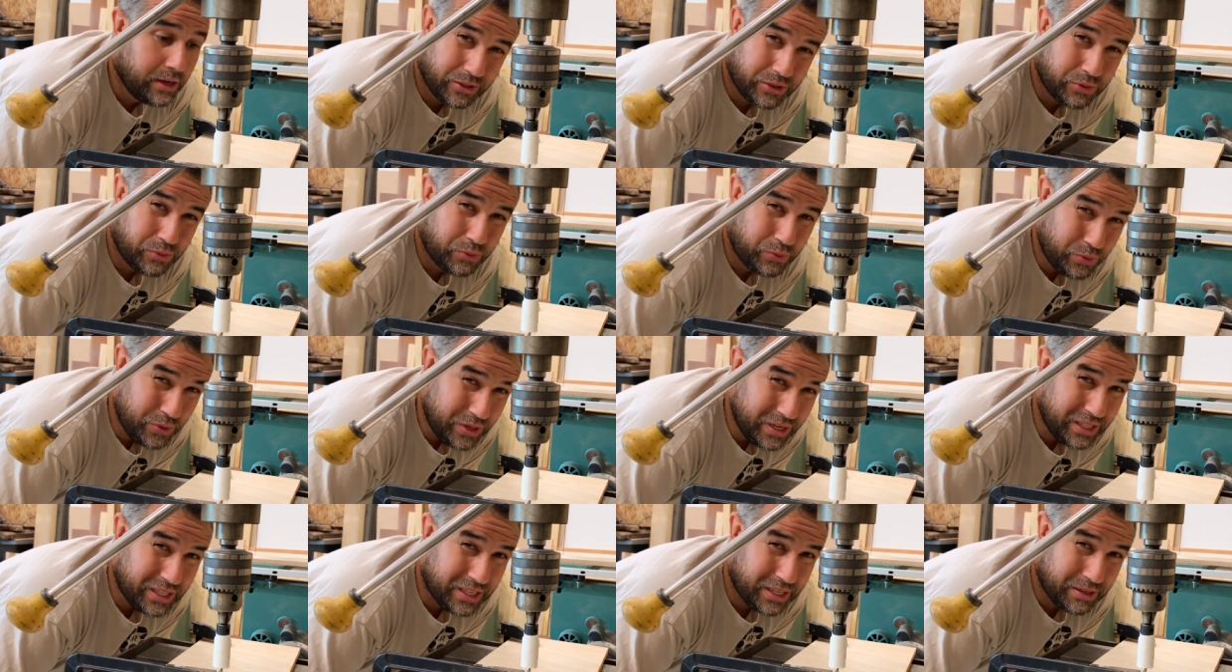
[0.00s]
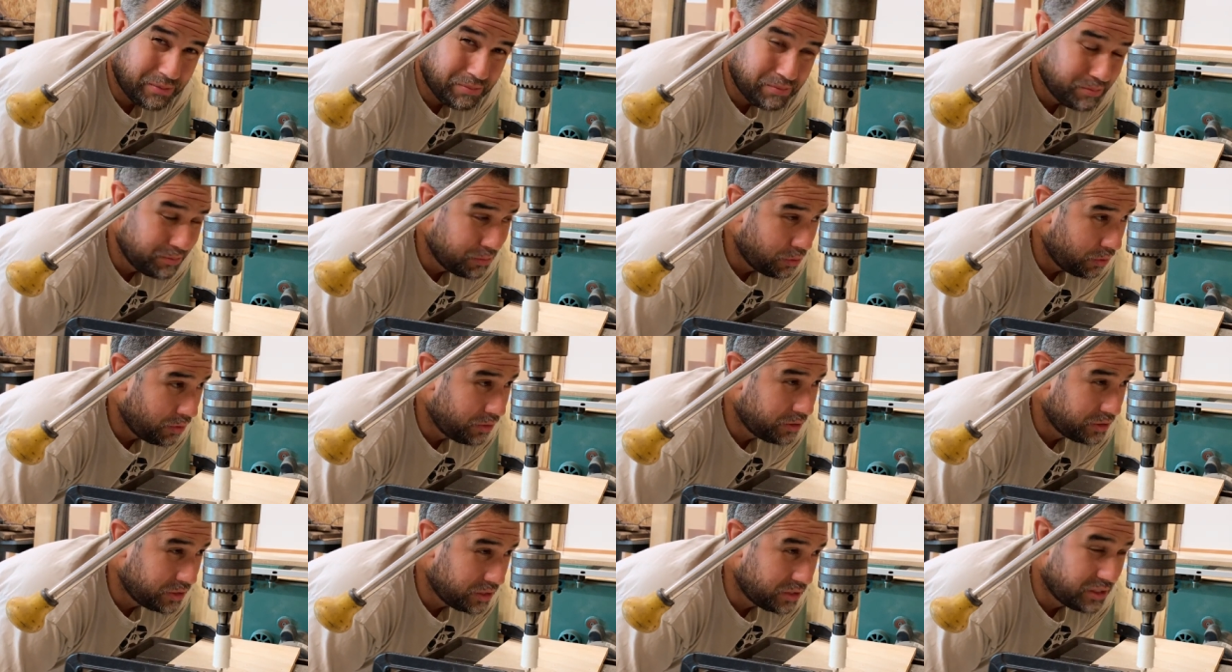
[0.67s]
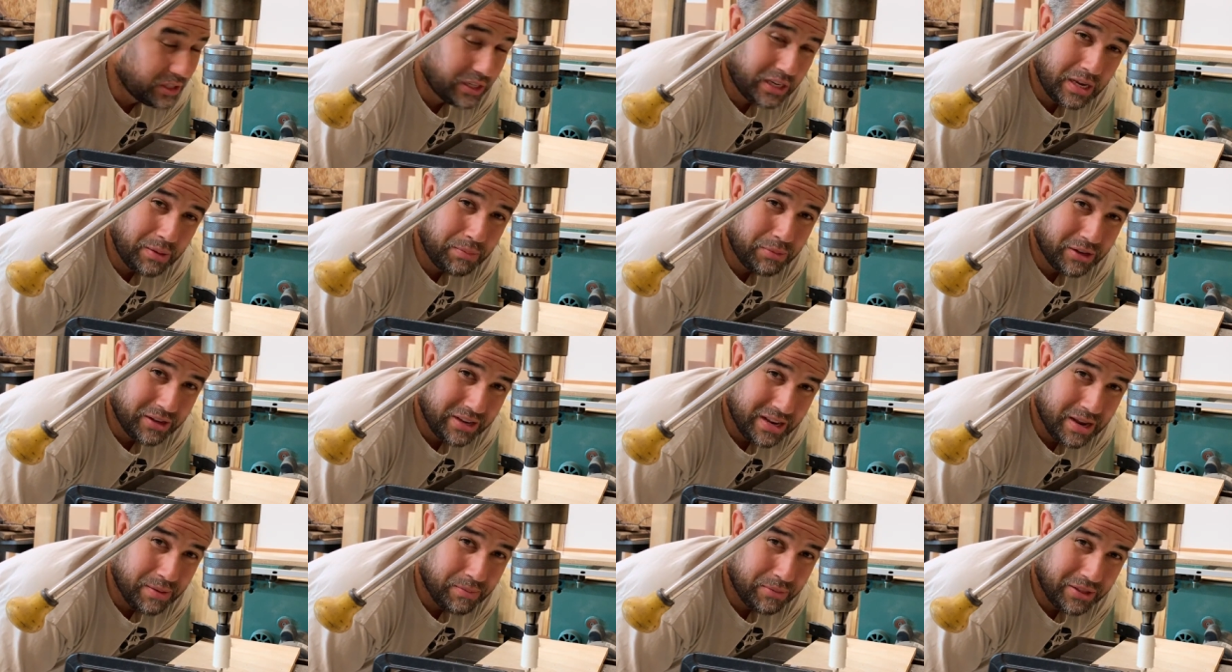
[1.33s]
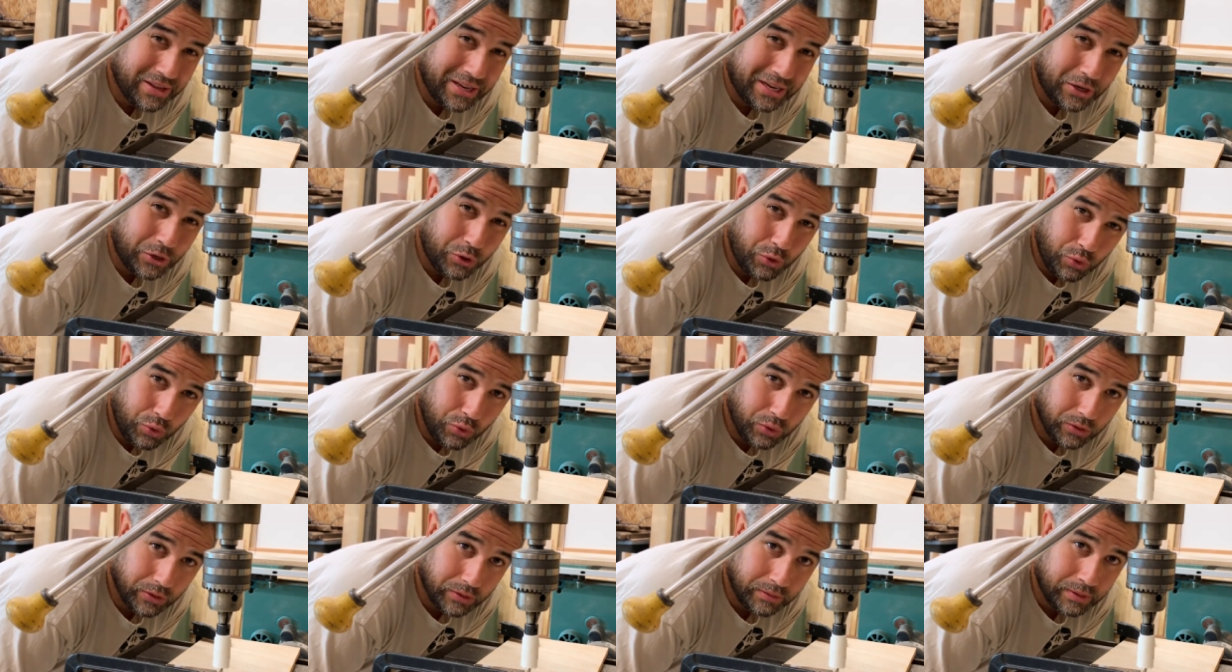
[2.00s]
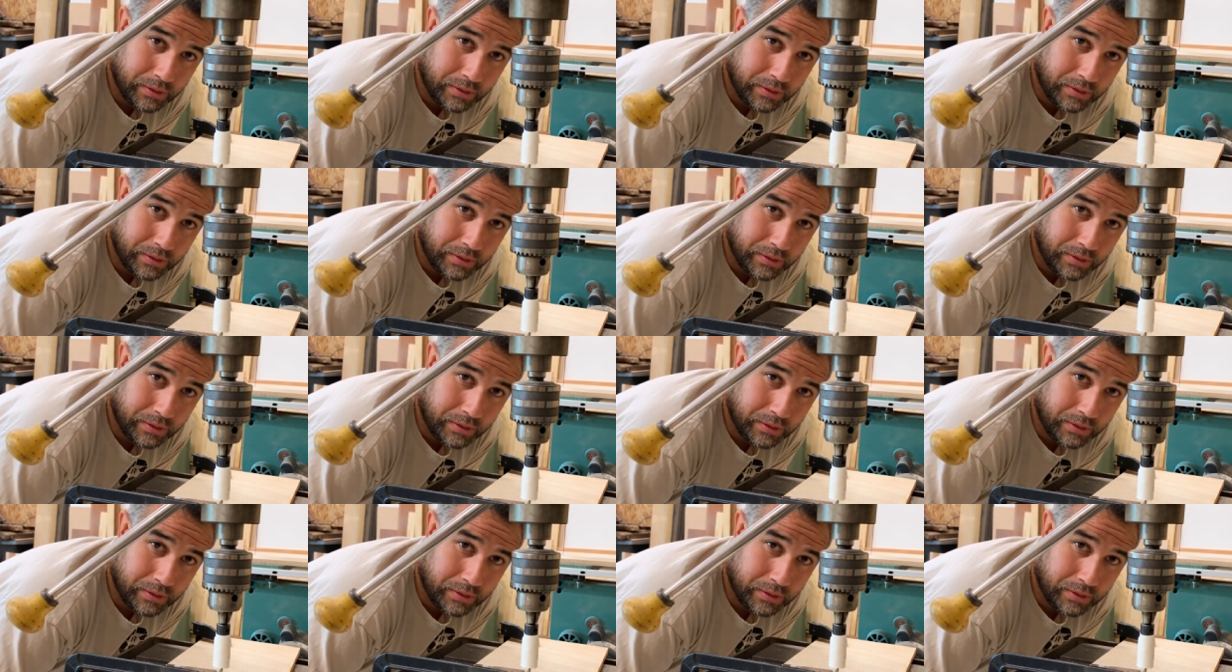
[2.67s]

It's really more just to keep the damn thing cool.